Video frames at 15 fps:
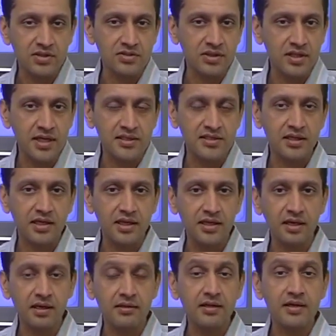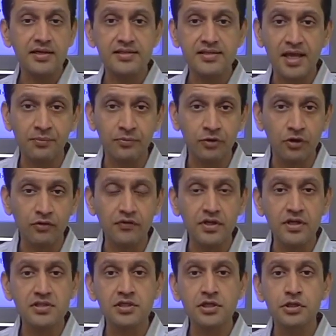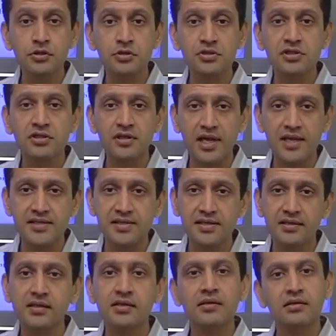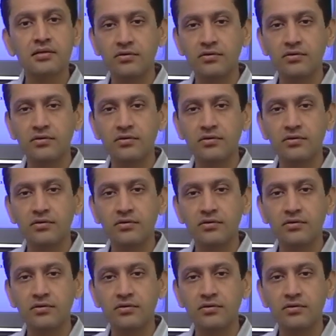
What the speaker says: So that is again another example of institutionalizing